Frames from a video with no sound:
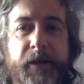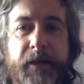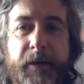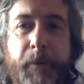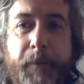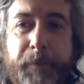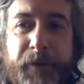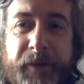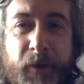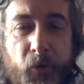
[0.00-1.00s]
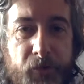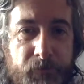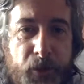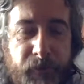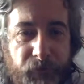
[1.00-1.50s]
but it wasn't
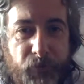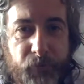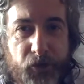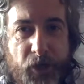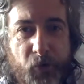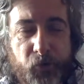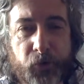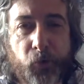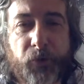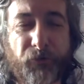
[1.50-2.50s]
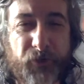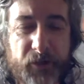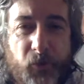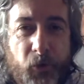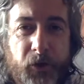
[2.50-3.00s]
moving from the shoulder, and all the
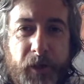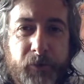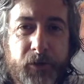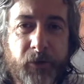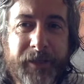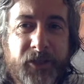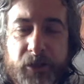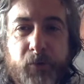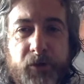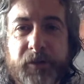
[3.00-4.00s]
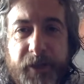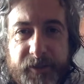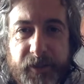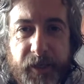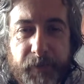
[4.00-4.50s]
physical work I was doing just wasn't
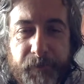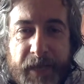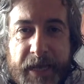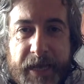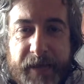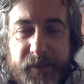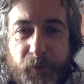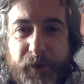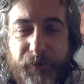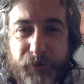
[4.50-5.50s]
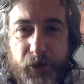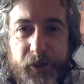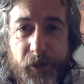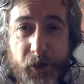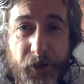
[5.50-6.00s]
cutting it. And so when I first
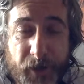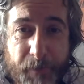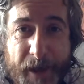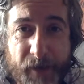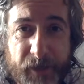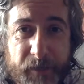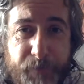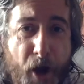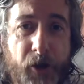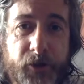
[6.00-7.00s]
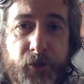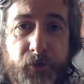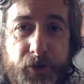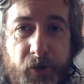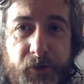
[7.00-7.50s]
learnt about this biological
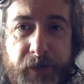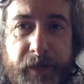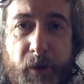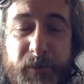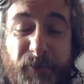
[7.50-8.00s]
shock thing, I was